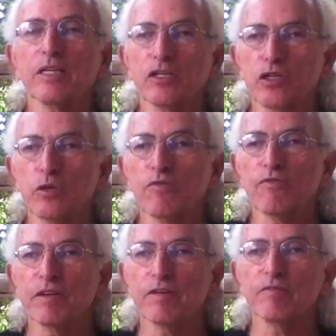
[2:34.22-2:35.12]
short
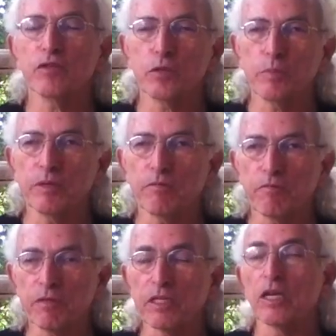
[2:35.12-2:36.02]
finger of Jupiter
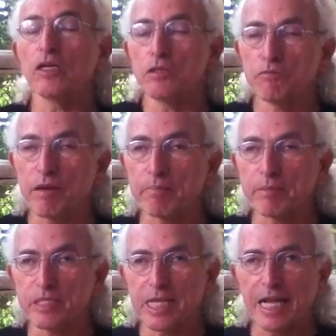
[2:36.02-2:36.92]
does
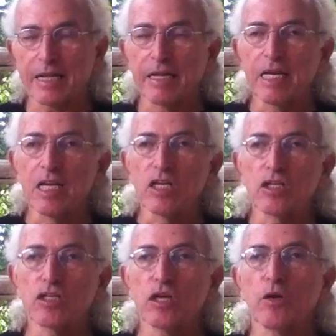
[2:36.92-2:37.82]
represent.
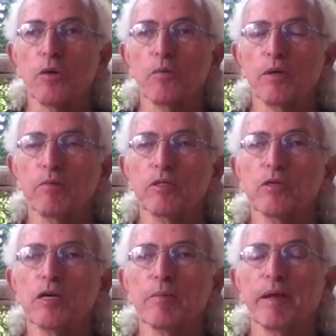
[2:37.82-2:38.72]
So we will
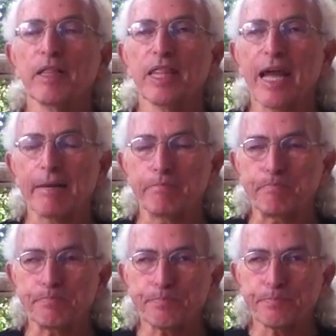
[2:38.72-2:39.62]
talk about that.
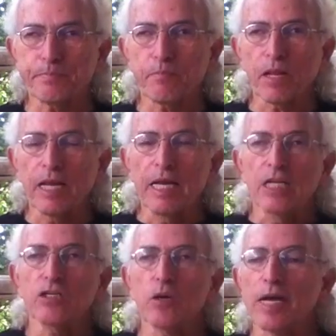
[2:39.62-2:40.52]

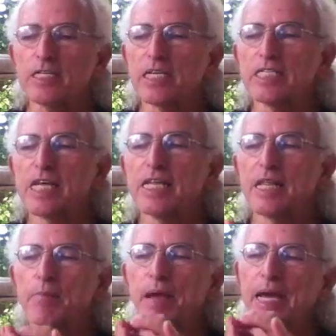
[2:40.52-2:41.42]
So as I said,
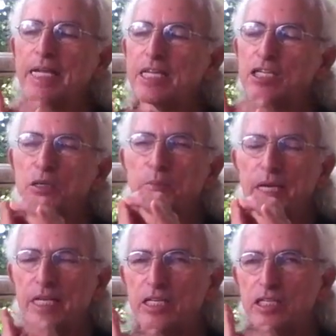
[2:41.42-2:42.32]
the mechanism
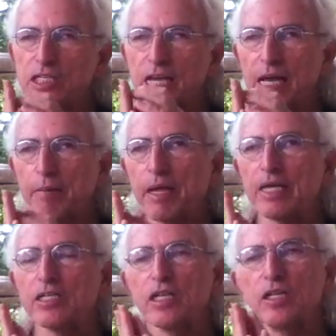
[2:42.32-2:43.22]
is a
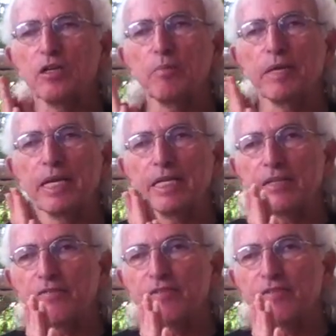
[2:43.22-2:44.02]
little bit in